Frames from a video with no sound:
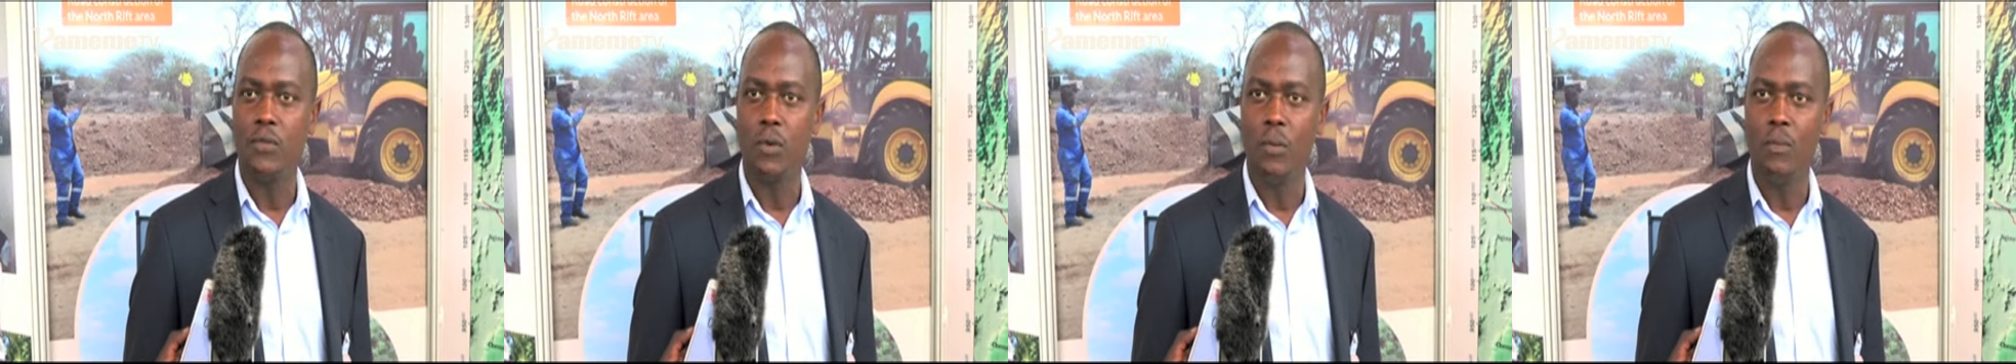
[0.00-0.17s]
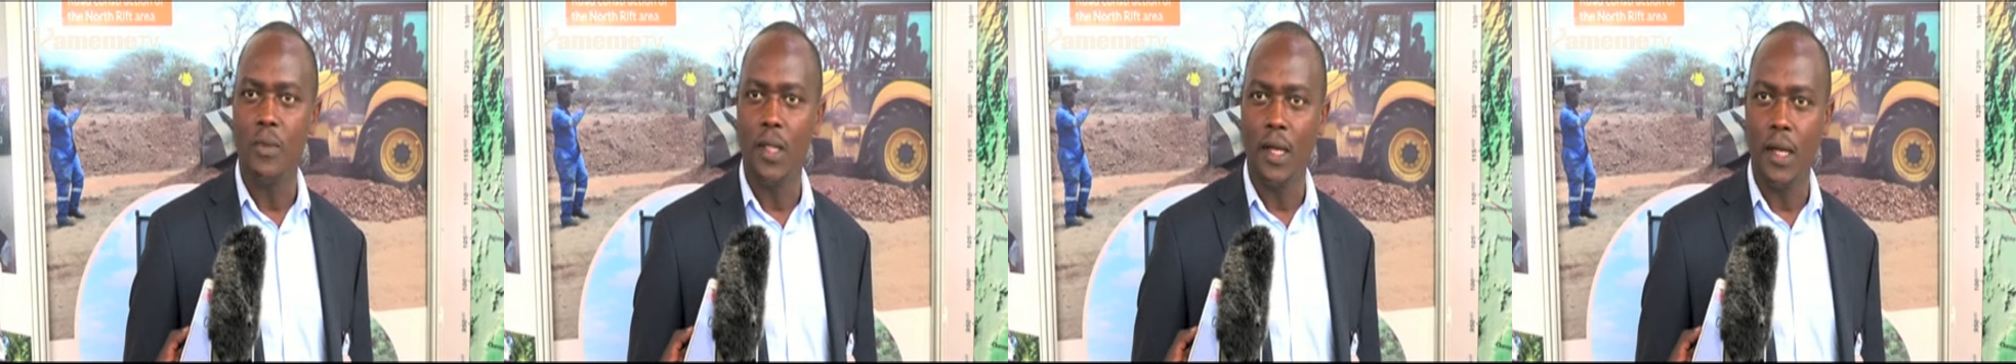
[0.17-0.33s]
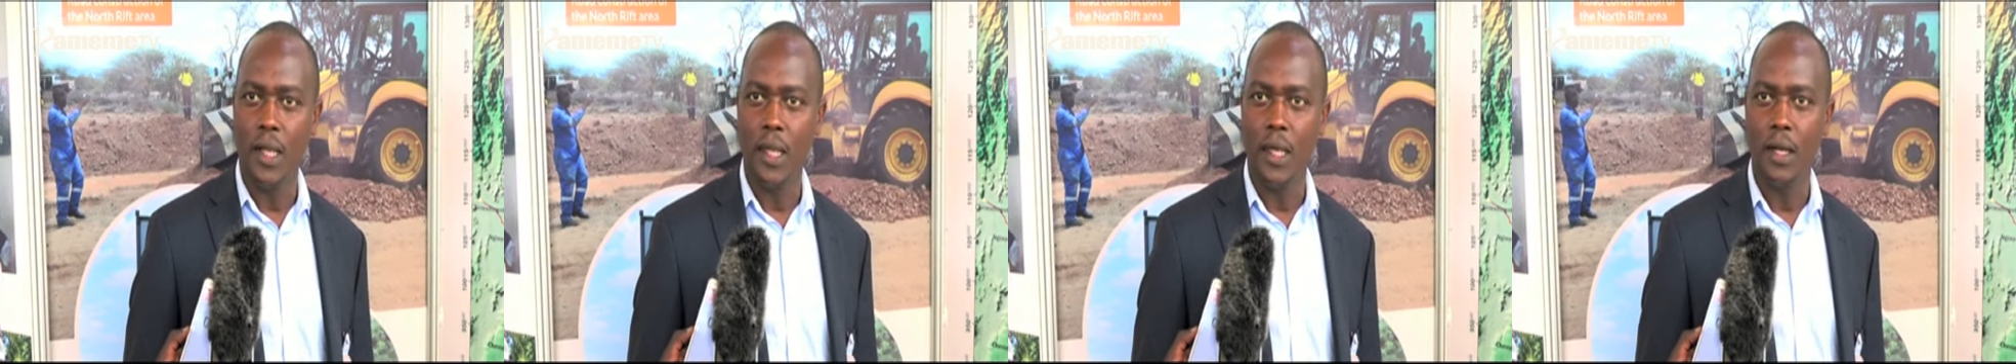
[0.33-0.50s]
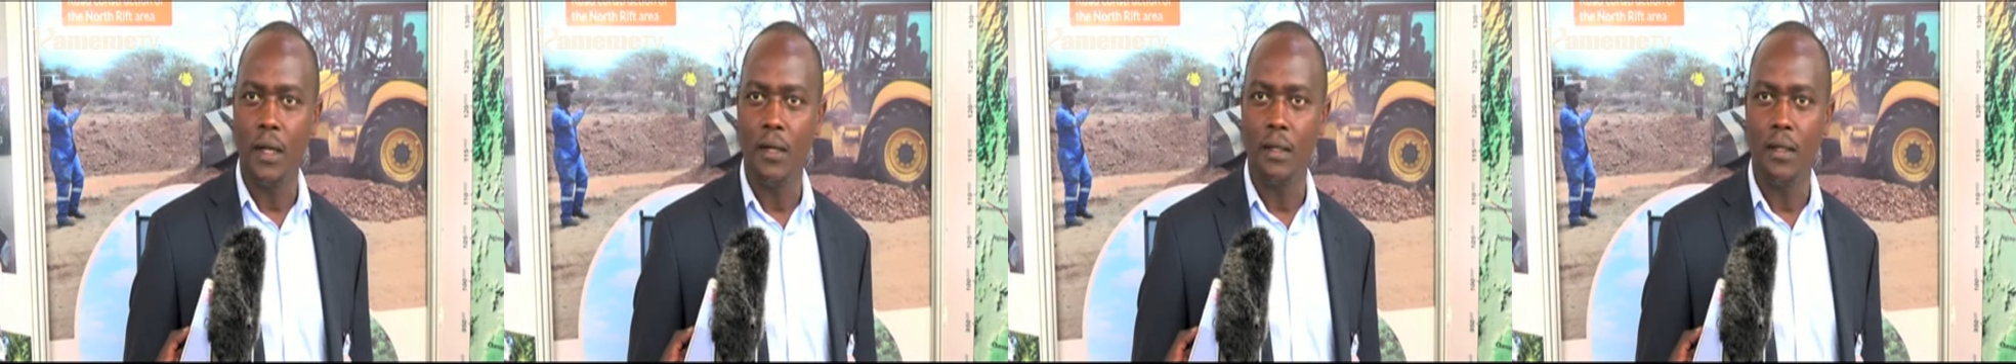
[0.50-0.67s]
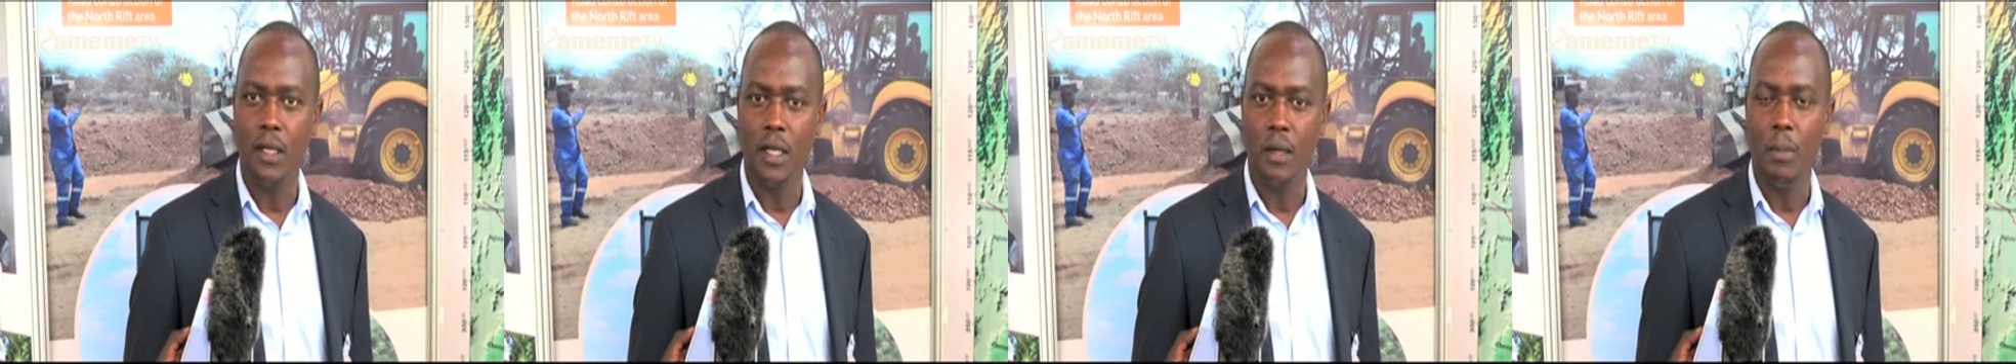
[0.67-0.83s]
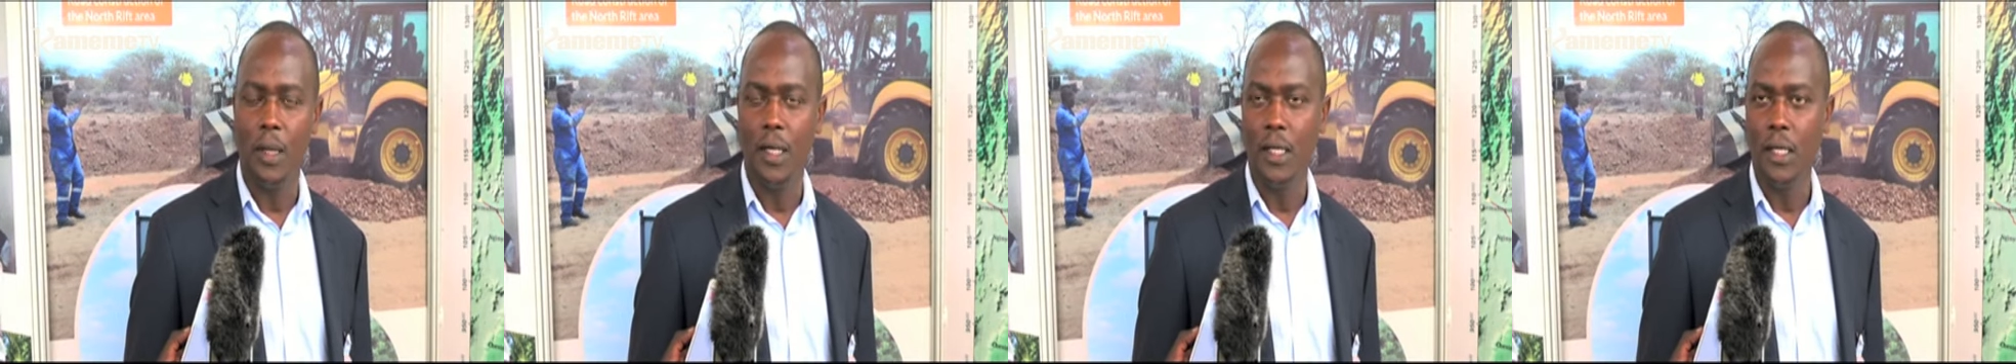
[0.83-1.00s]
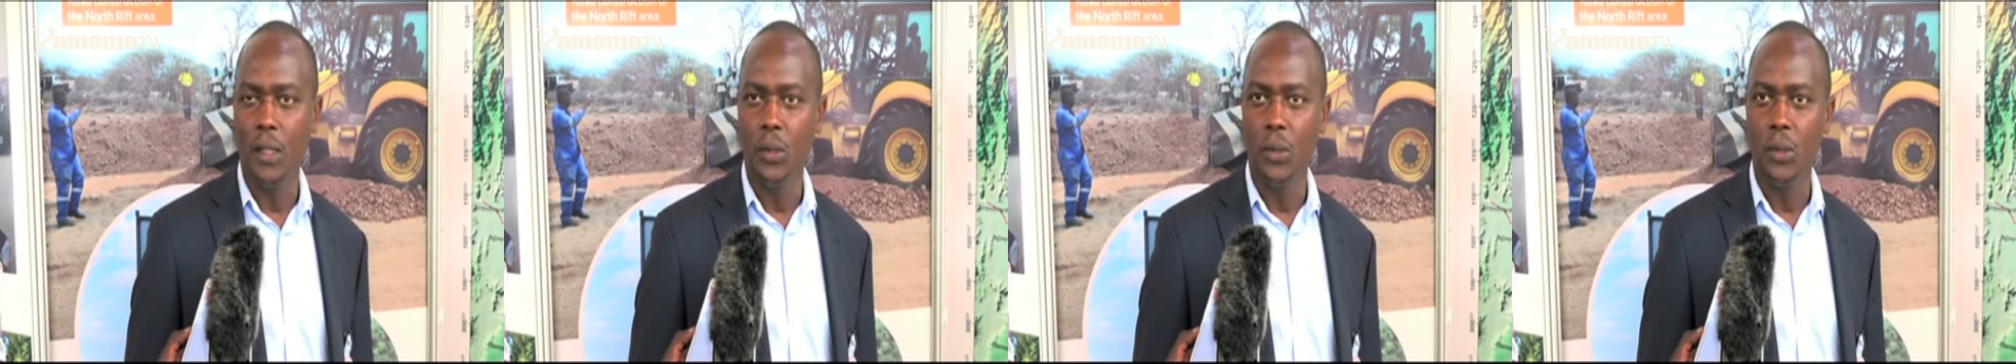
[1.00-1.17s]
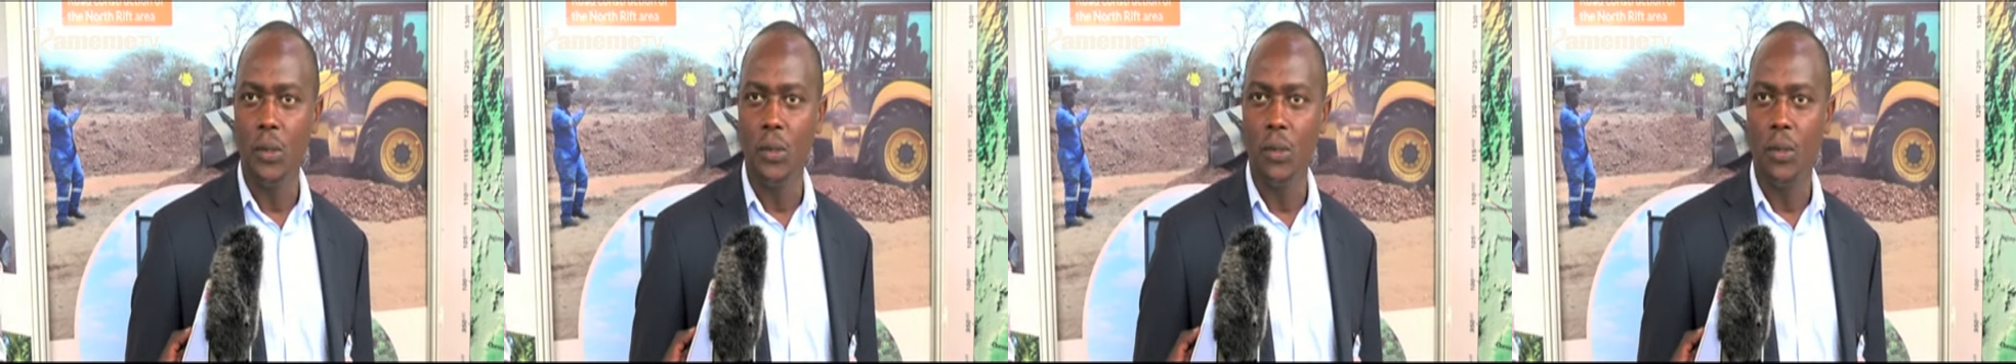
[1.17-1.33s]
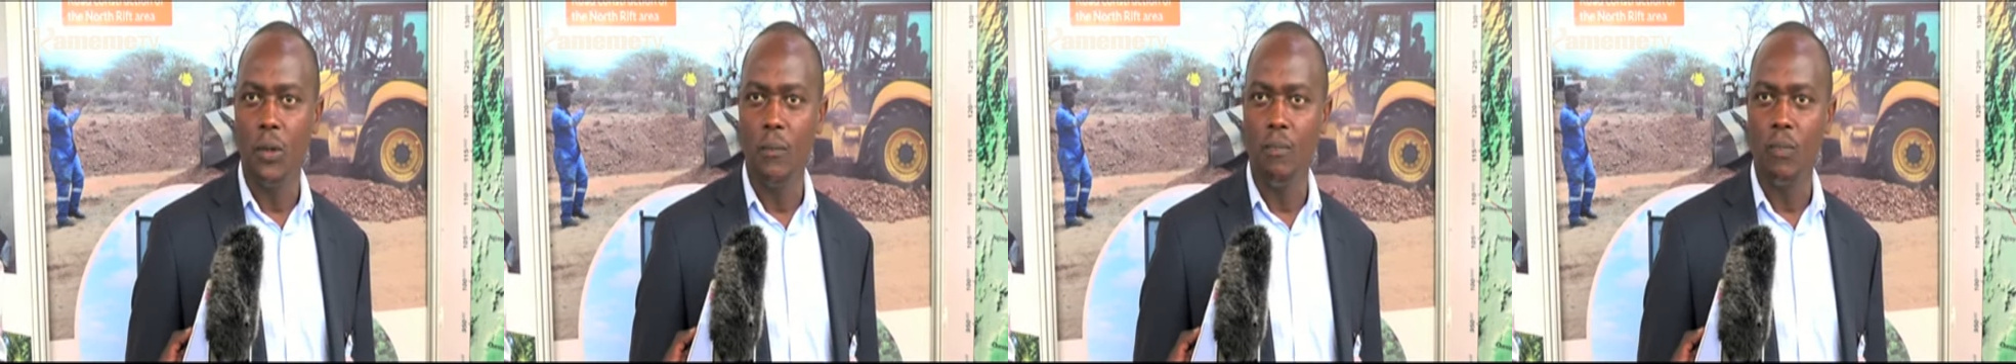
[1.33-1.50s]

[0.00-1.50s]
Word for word: from the lake, Lake Baringo,